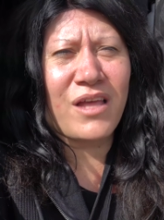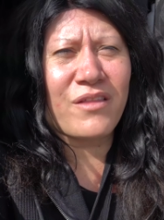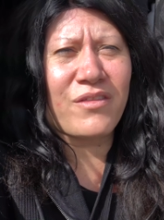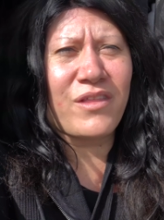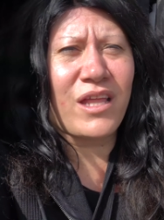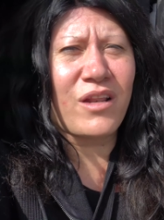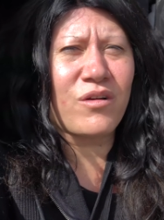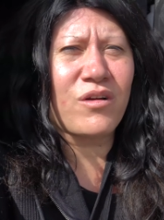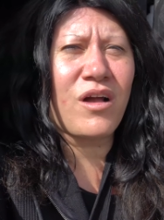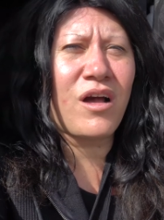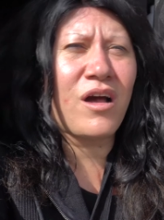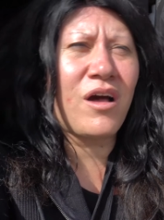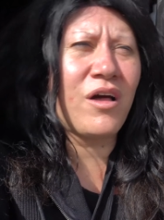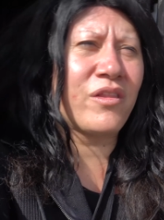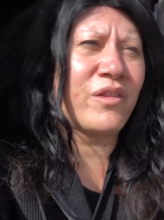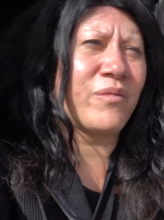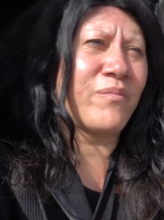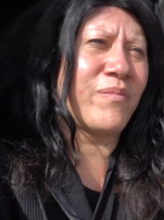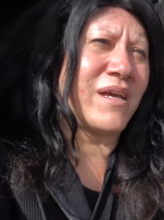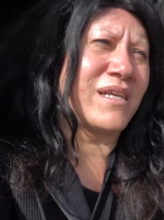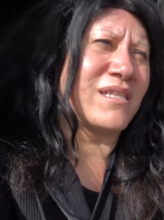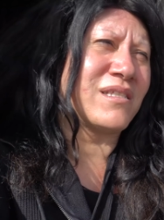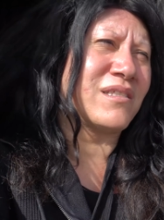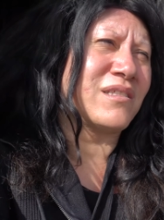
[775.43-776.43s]
They don't call
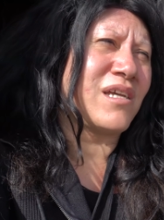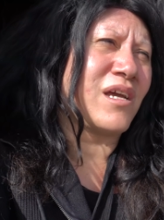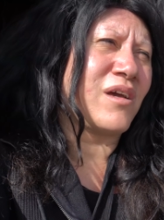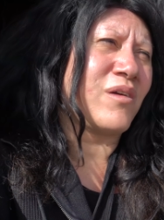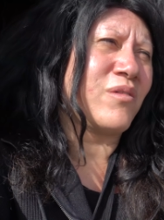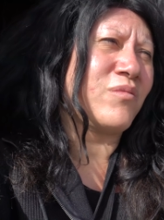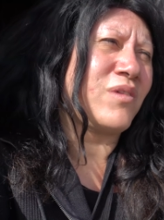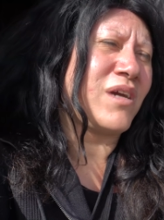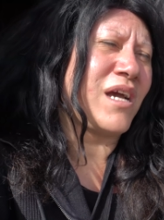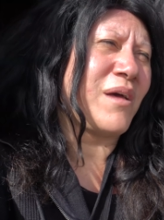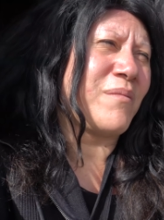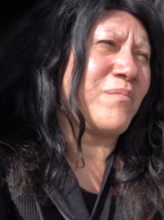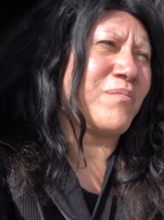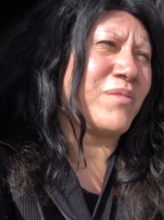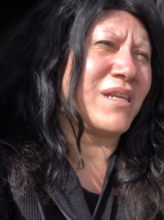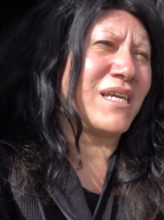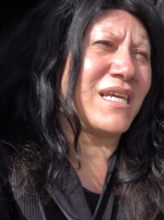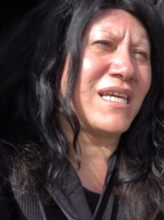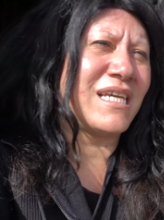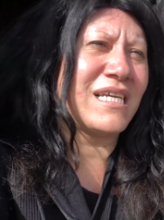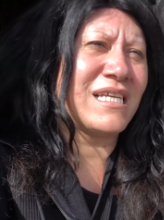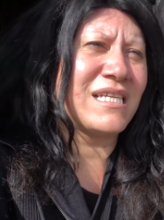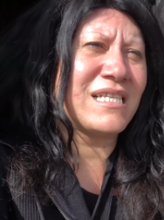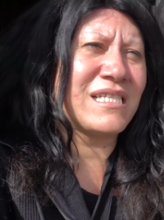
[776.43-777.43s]
the best tow
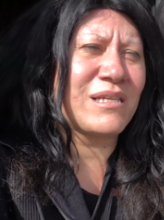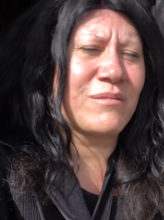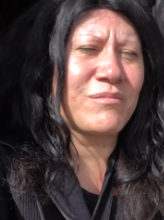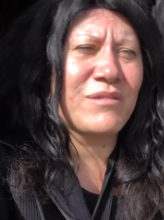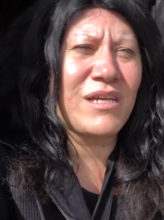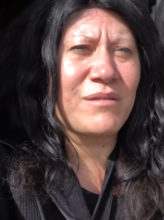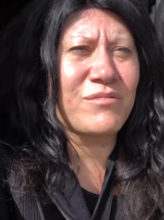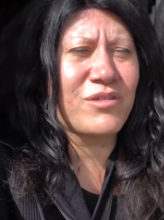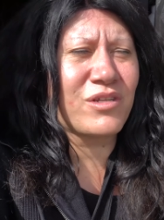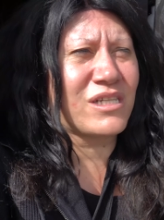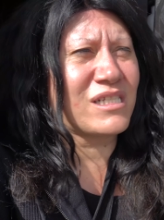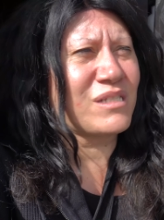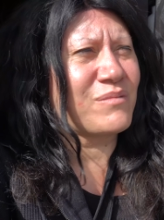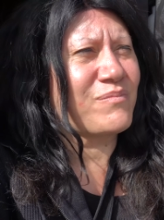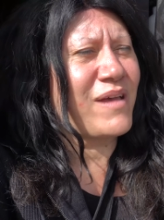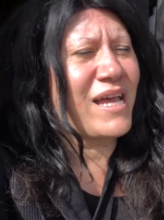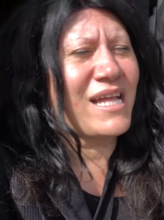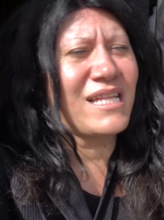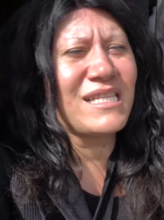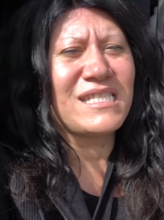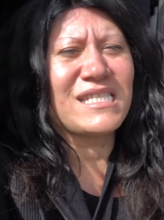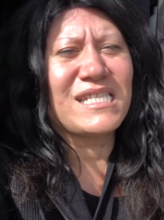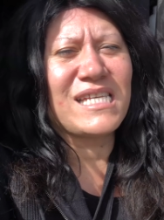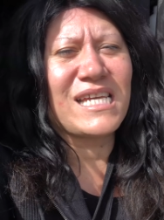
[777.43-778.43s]
company. Sometimes they're
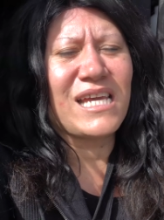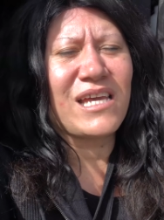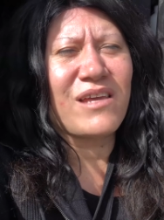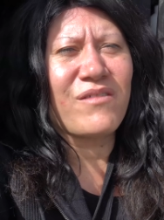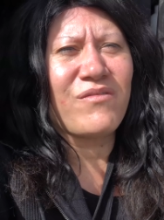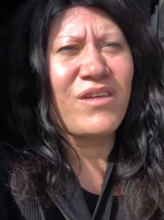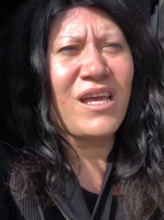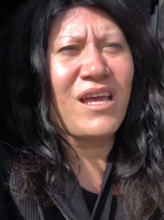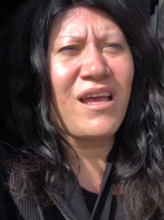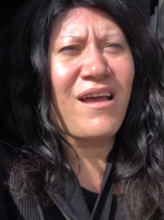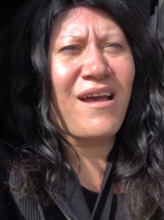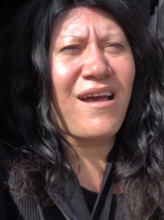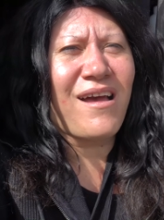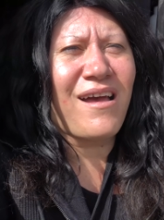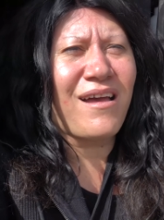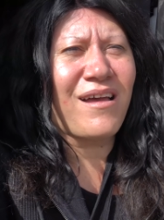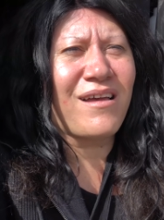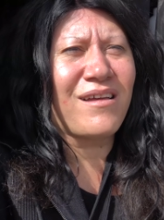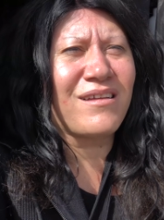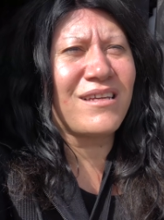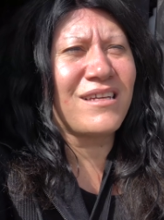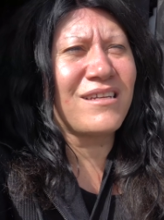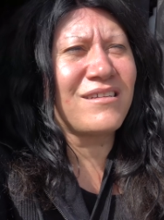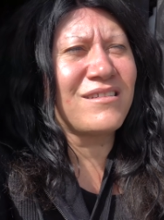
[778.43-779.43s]
expensive.
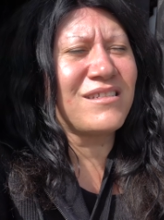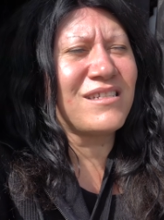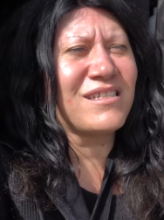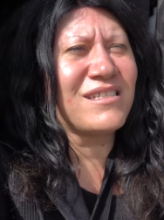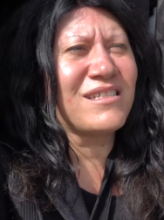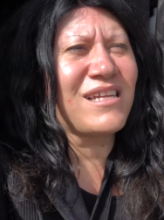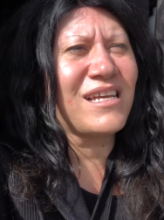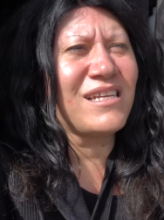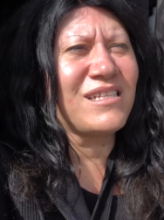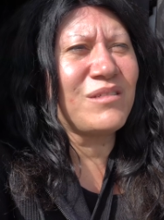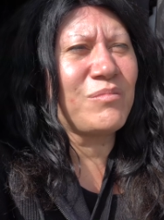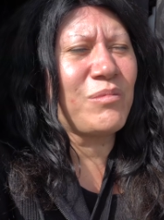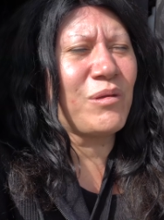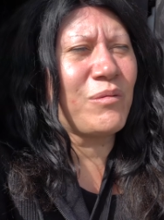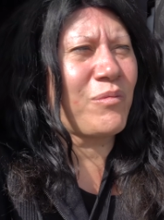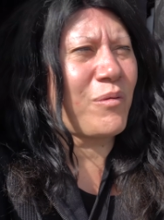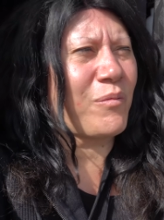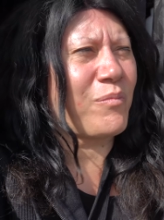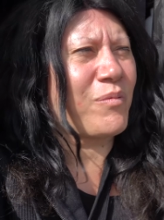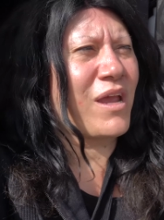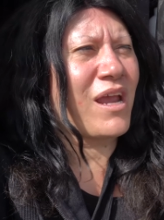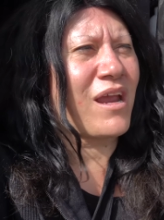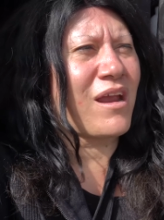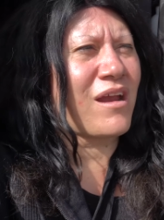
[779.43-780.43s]
Uh, it's just nice to be
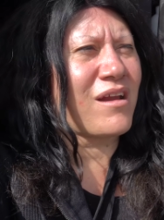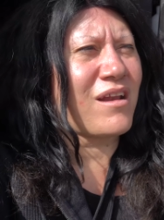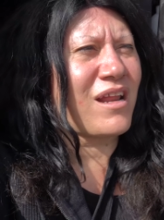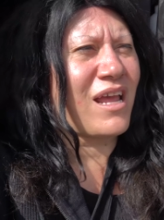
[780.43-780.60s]
prepared